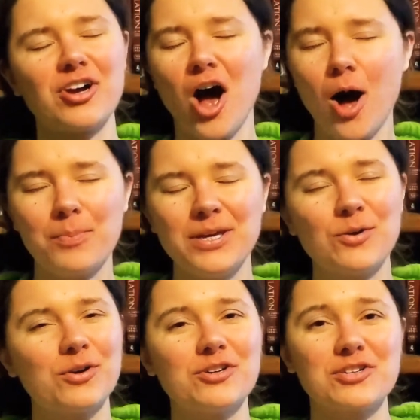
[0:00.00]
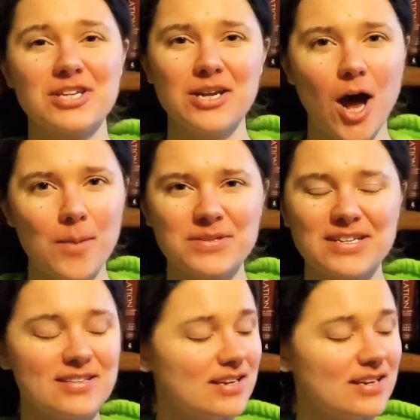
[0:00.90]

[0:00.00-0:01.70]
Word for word: copy or your synopsis